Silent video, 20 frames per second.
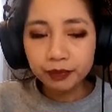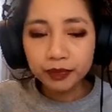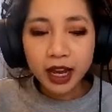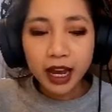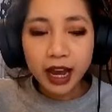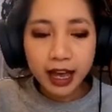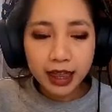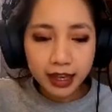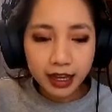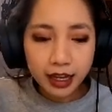
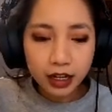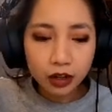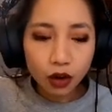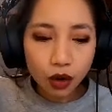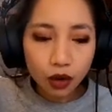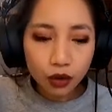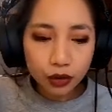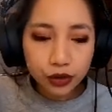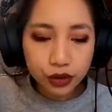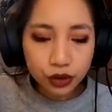And then
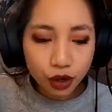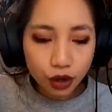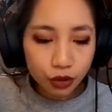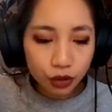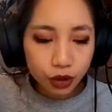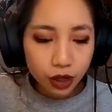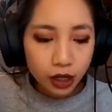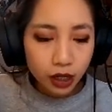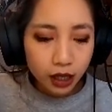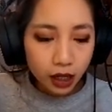also,
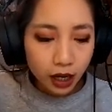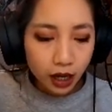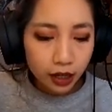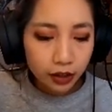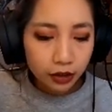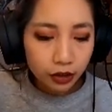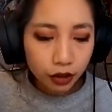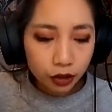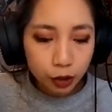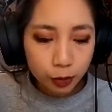
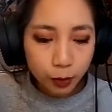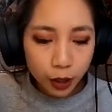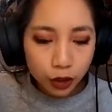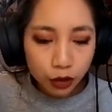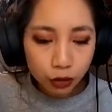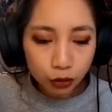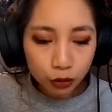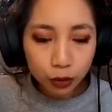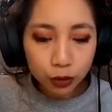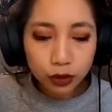there are special
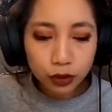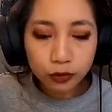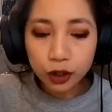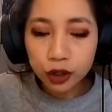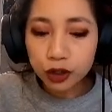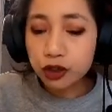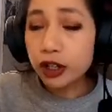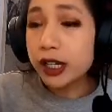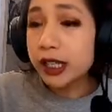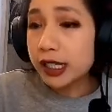rules for
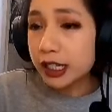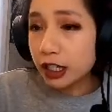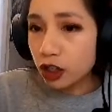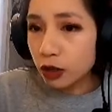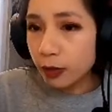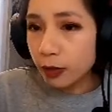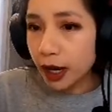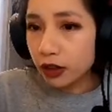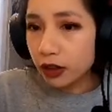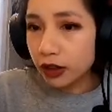transition
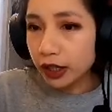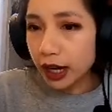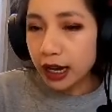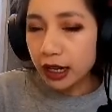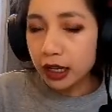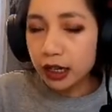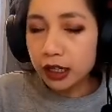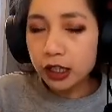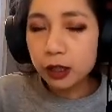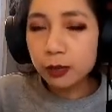metal
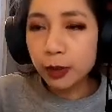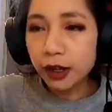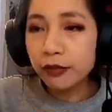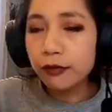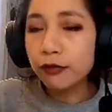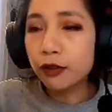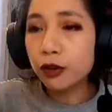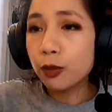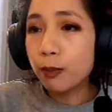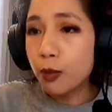cations, but for
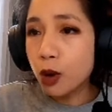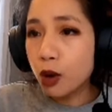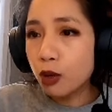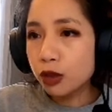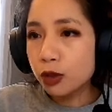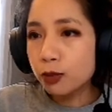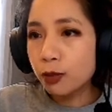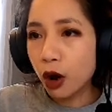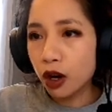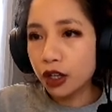the most
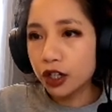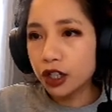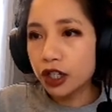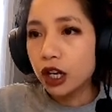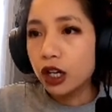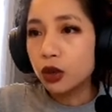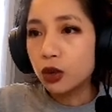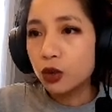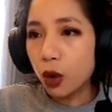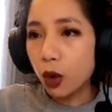part,
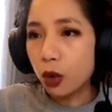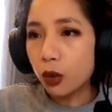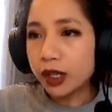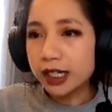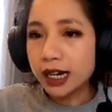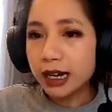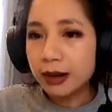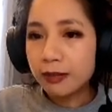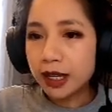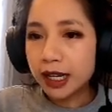you always
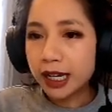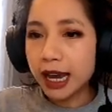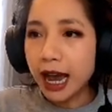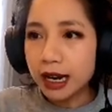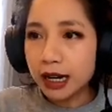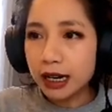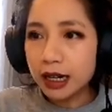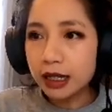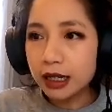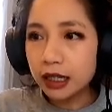name the
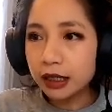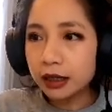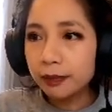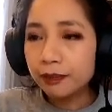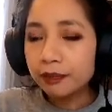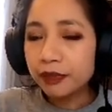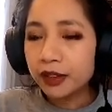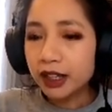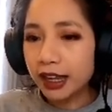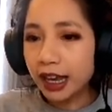cation,
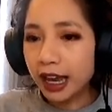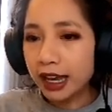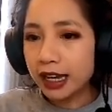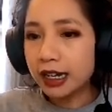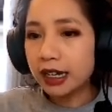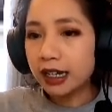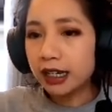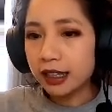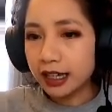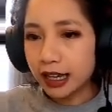then
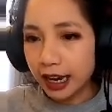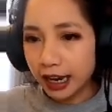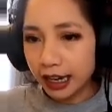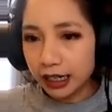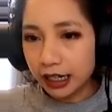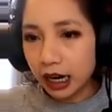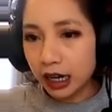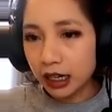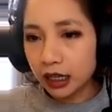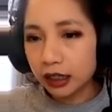the
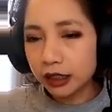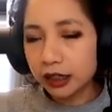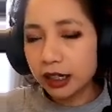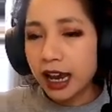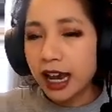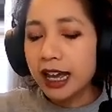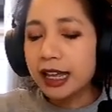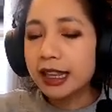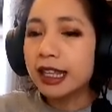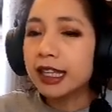anion.
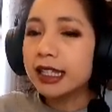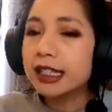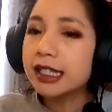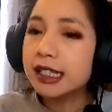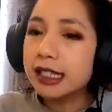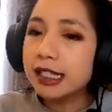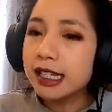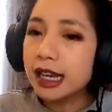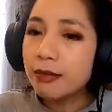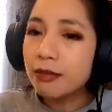And that's the
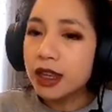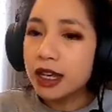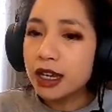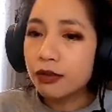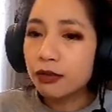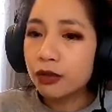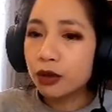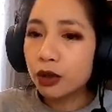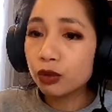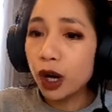same thing
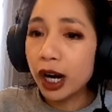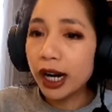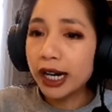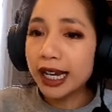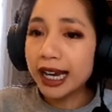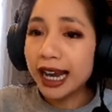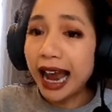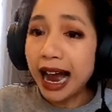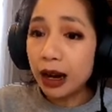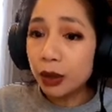for writing
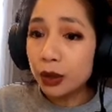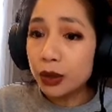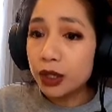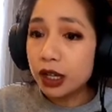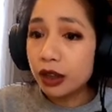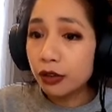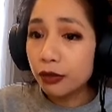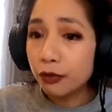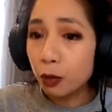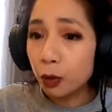out
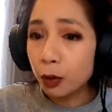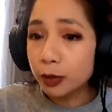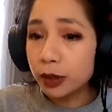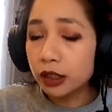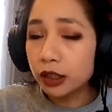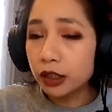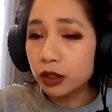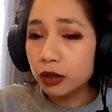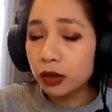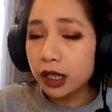the formula
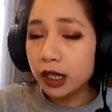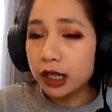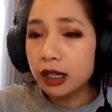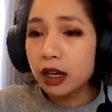unit.